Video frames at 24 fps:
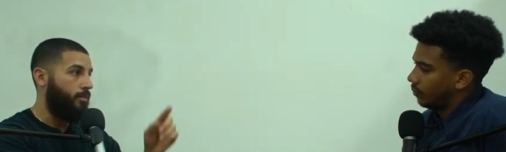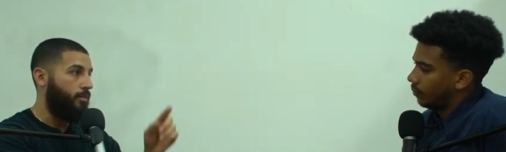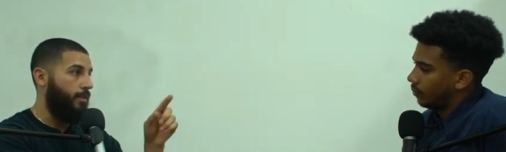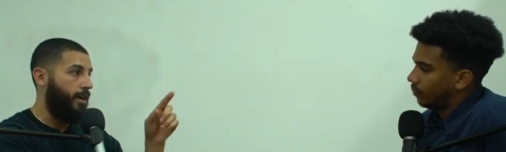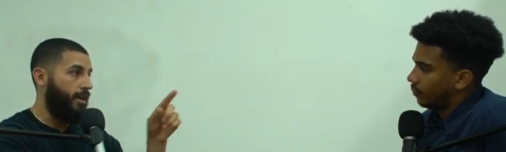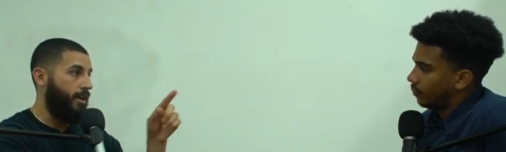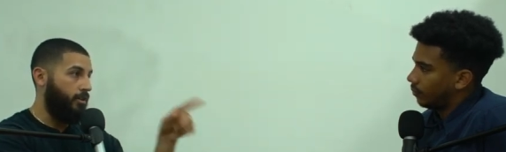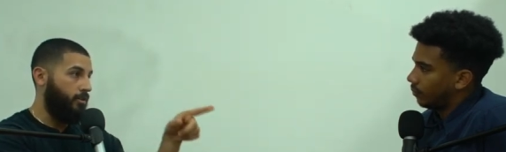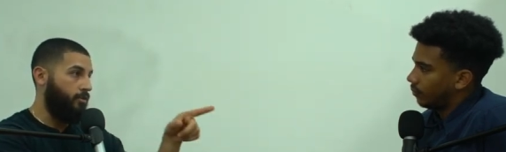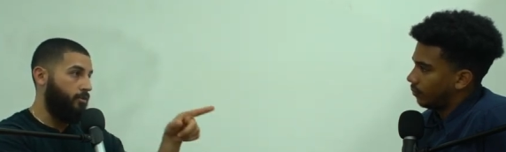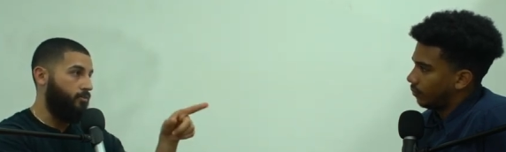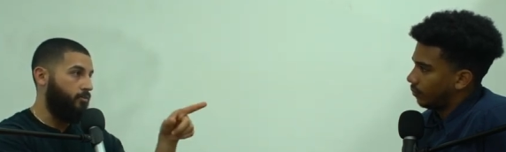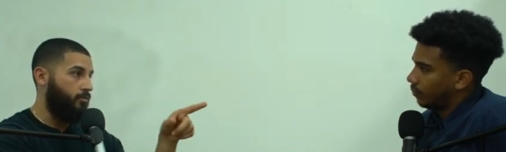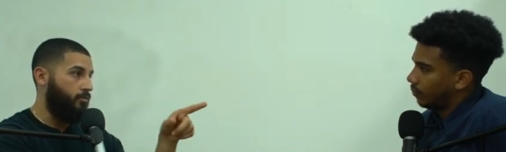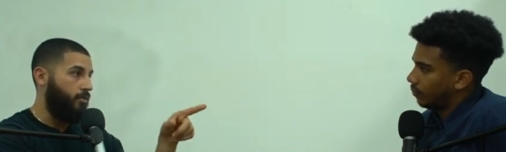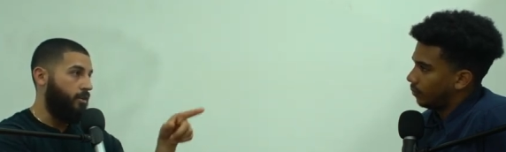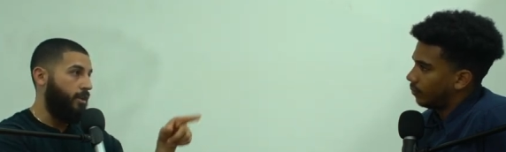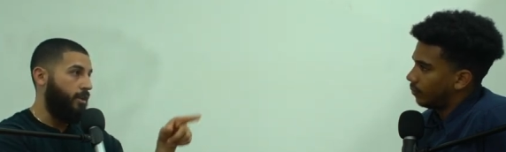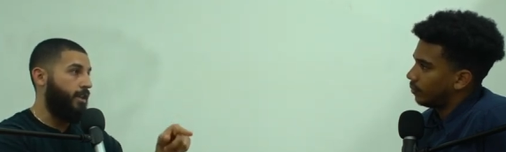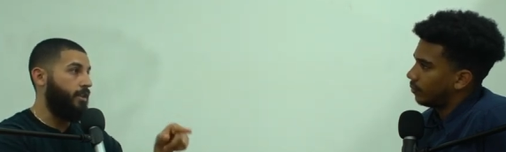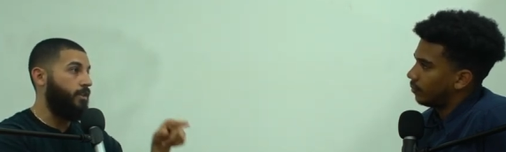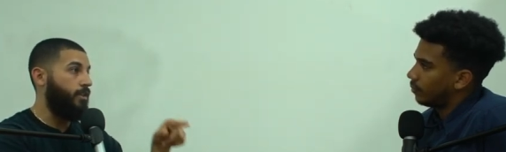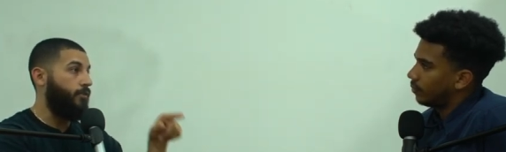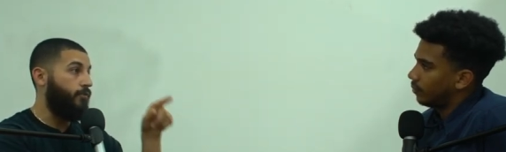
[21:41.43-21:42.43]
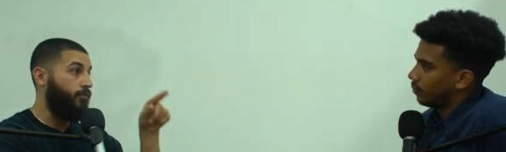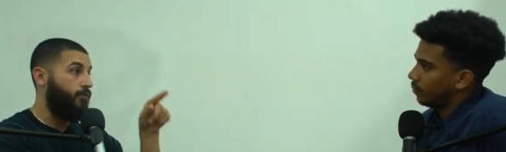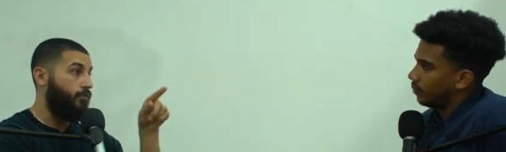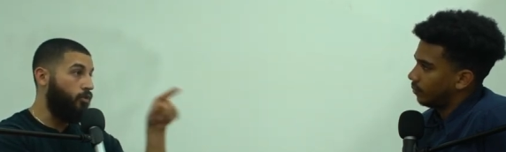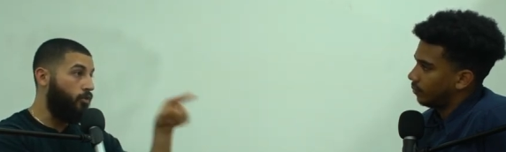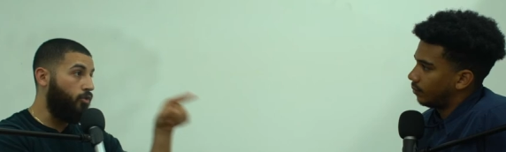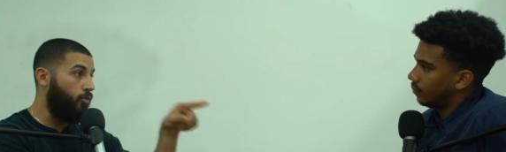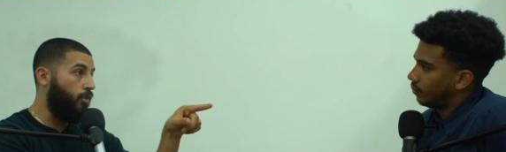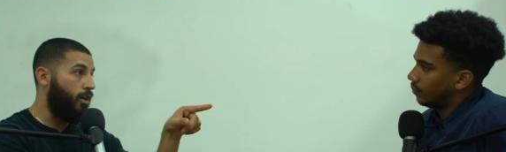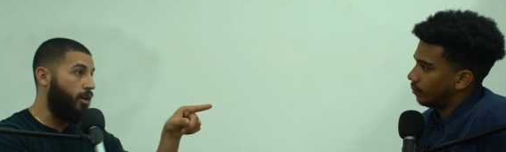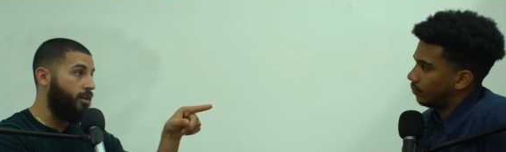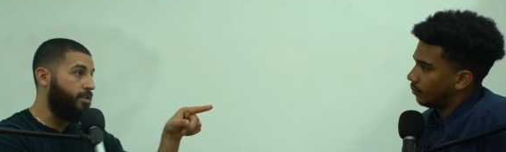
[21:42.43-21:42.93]
Speaker 1: by you. And if
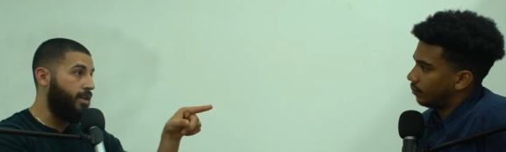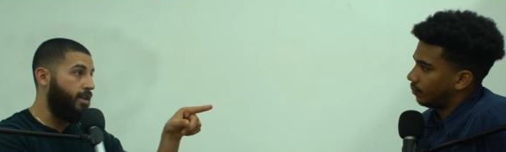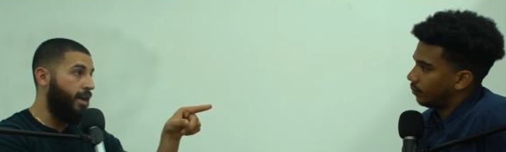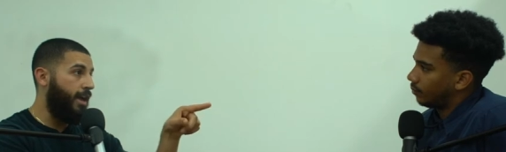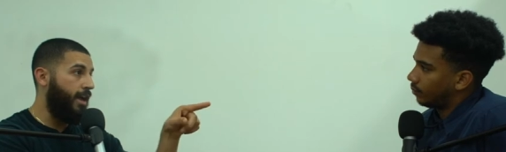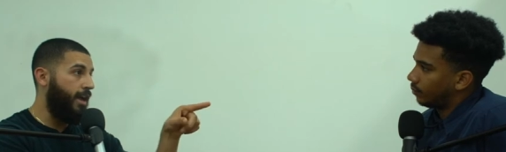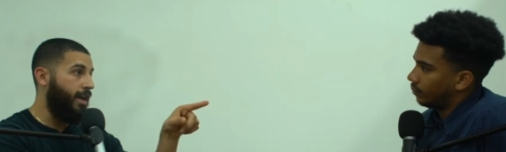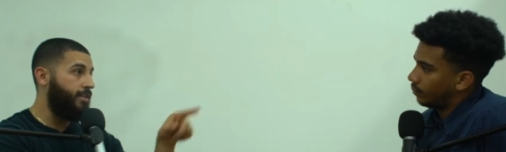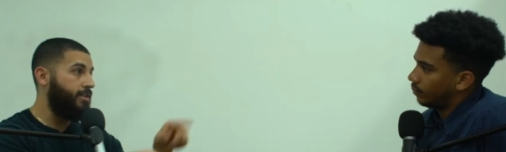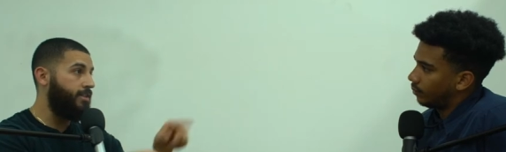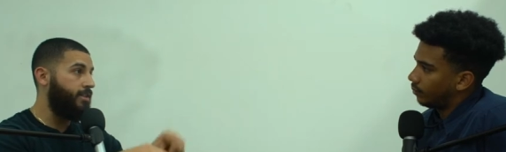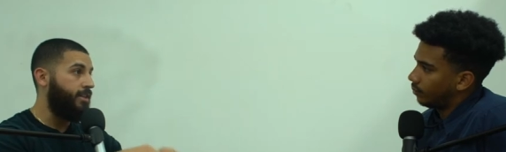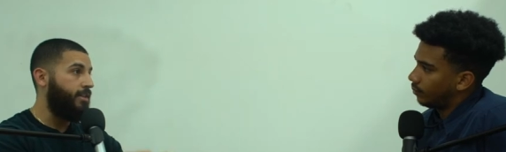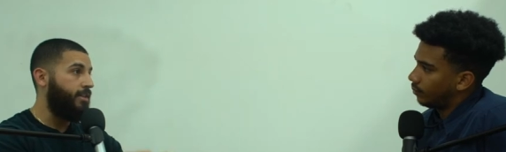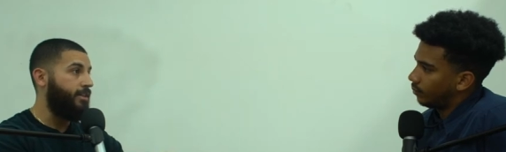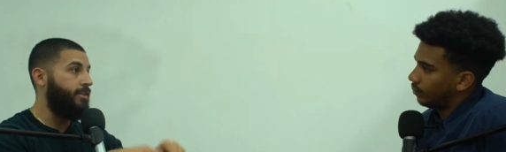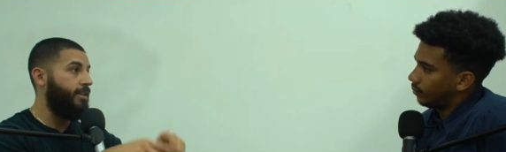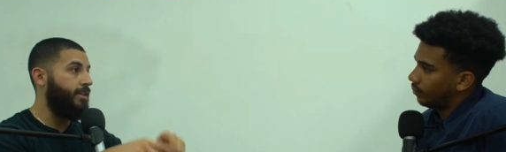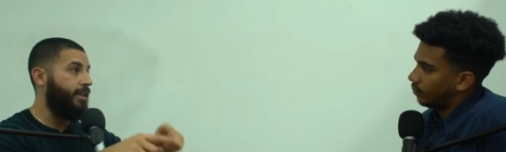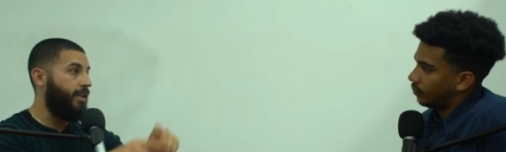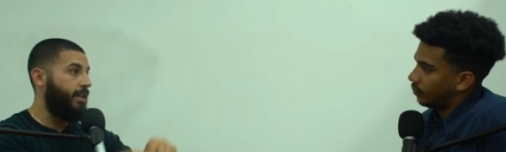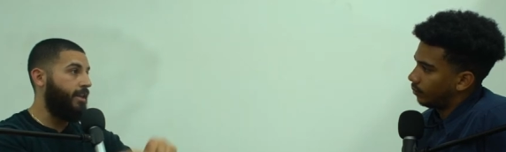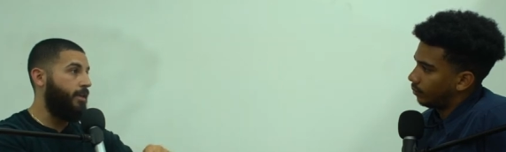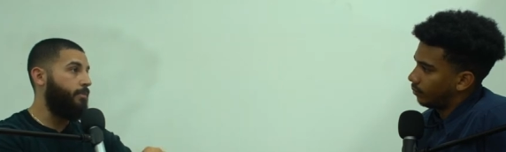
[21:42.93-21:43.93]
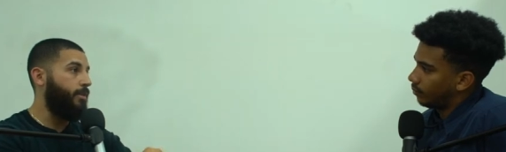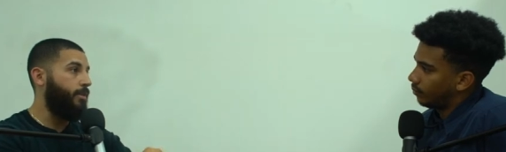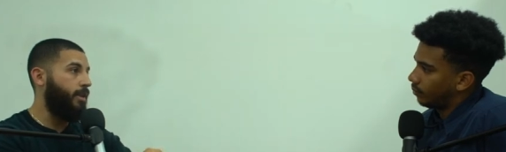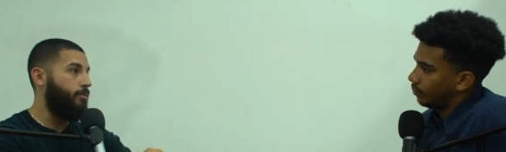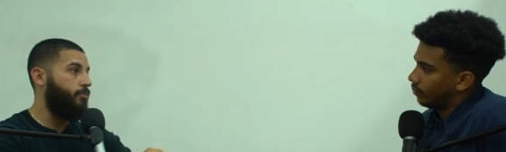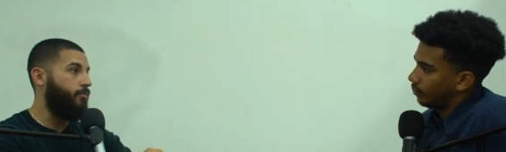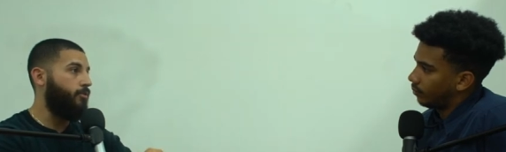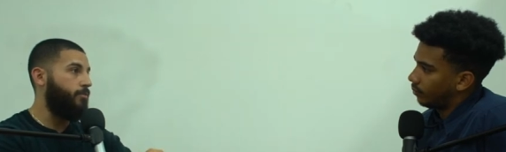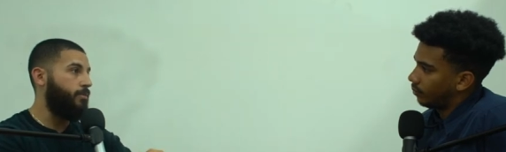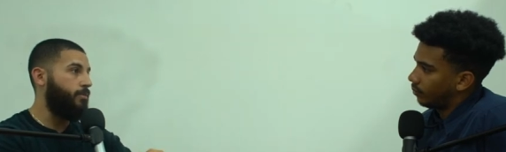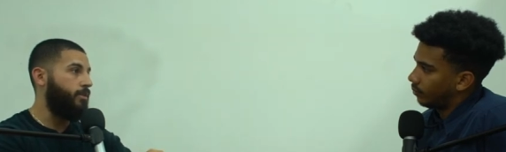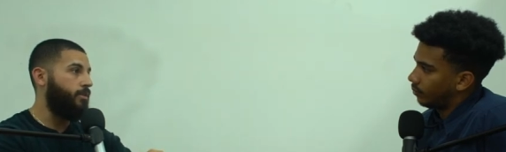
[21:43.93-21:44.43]
you watch the ads, they get
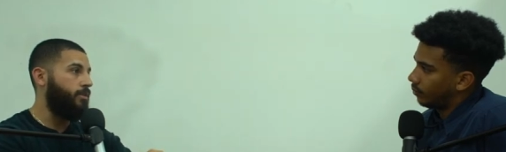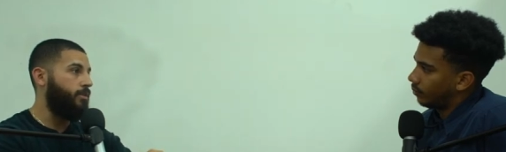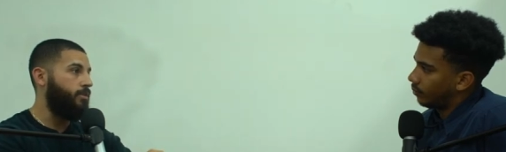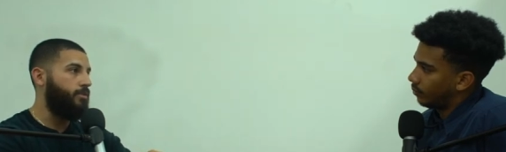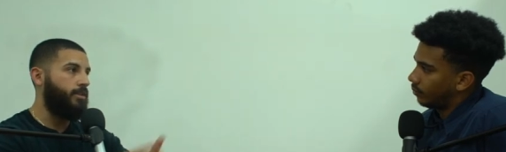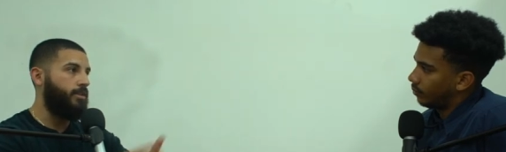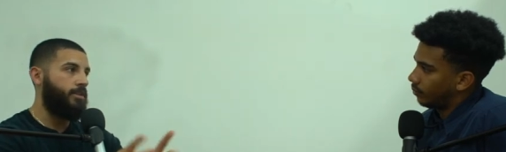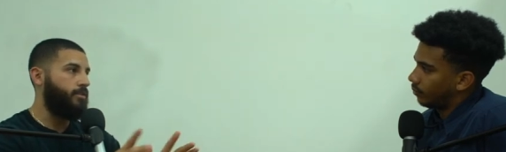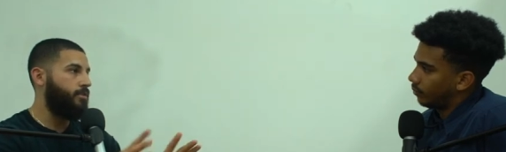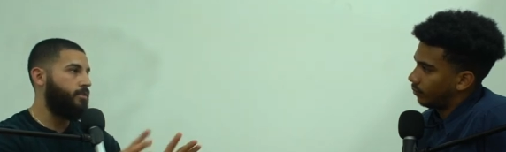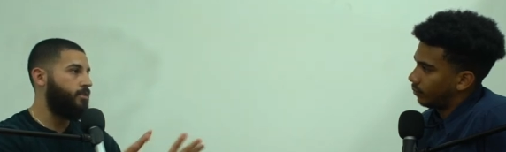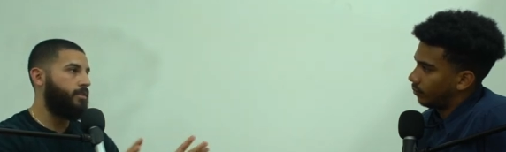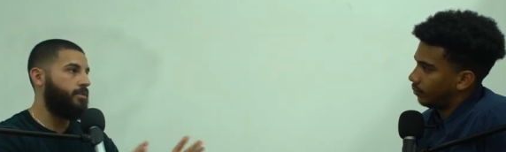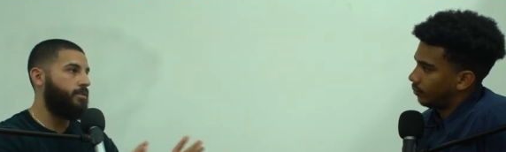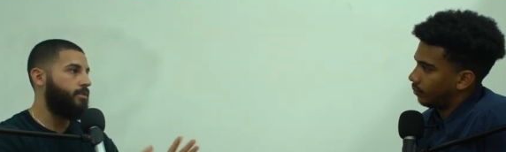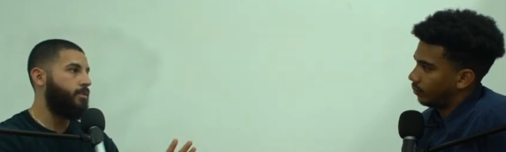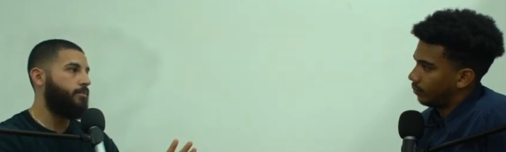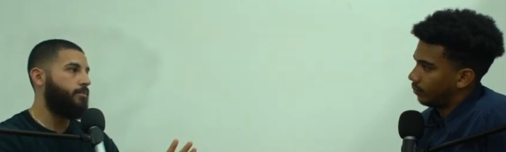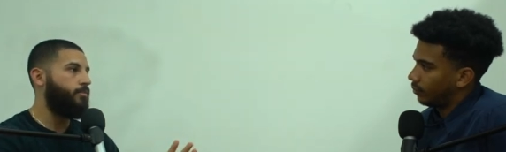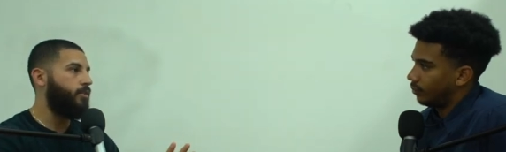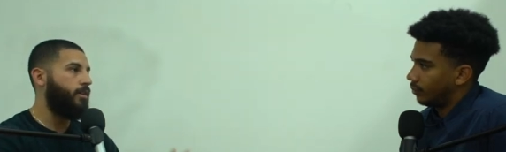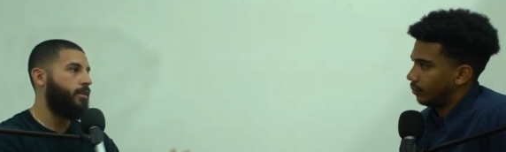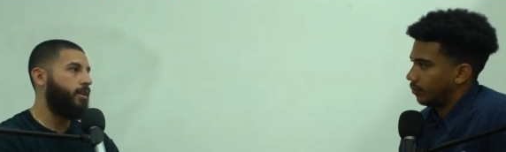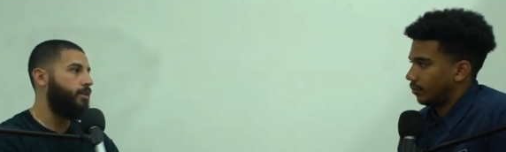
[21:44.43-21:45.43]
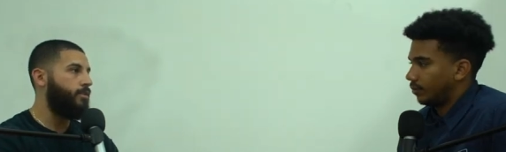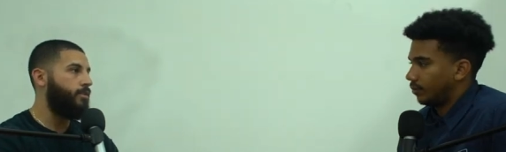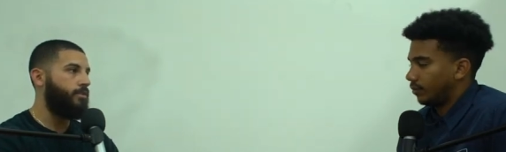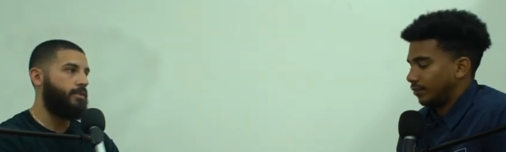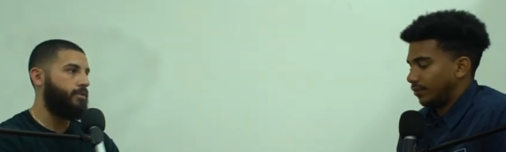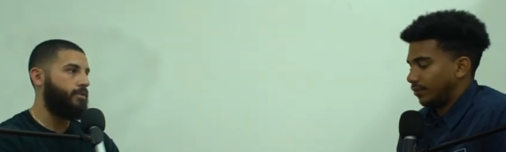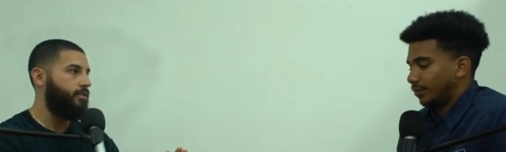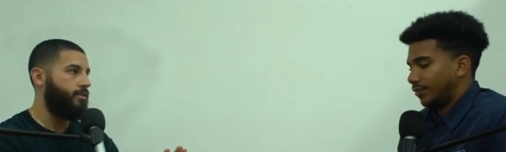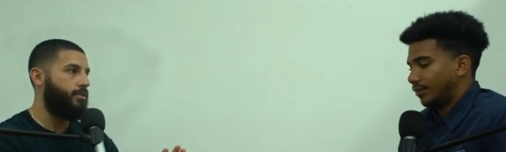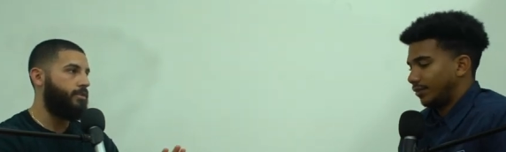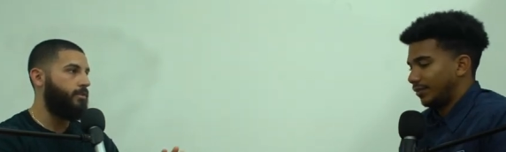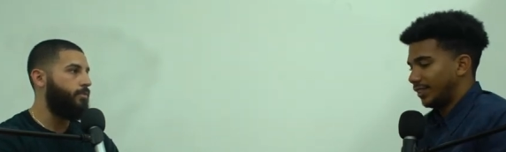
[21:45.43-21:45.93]
paid more money. That's just simple. How,
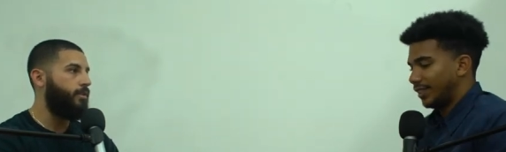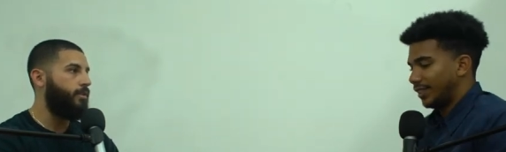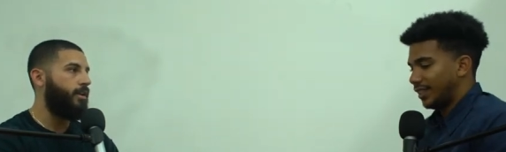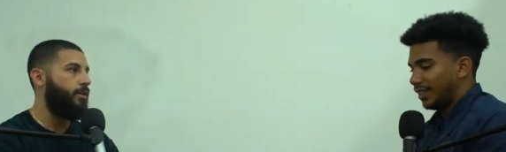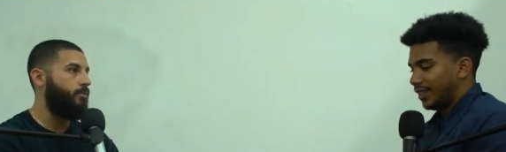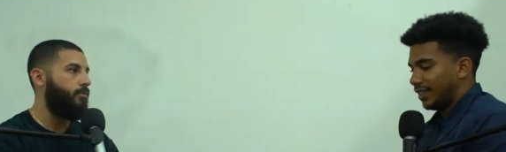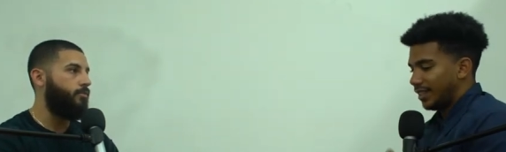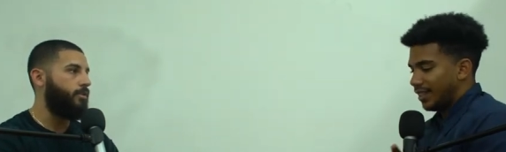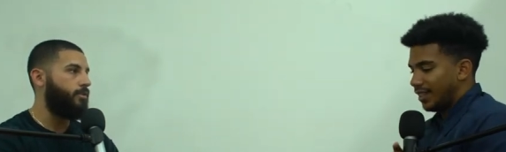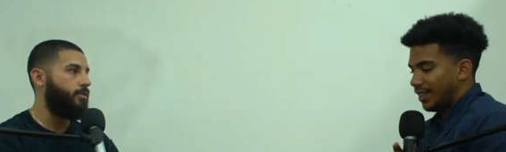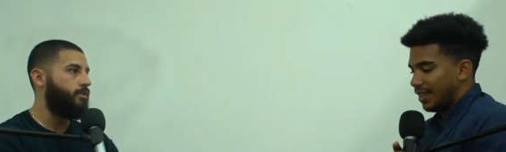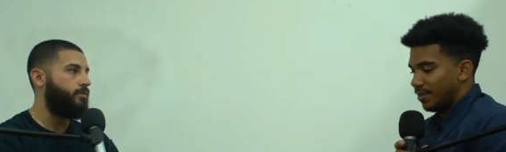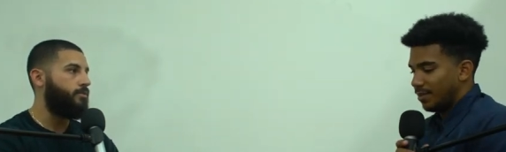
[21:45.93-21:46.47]
that's simply how it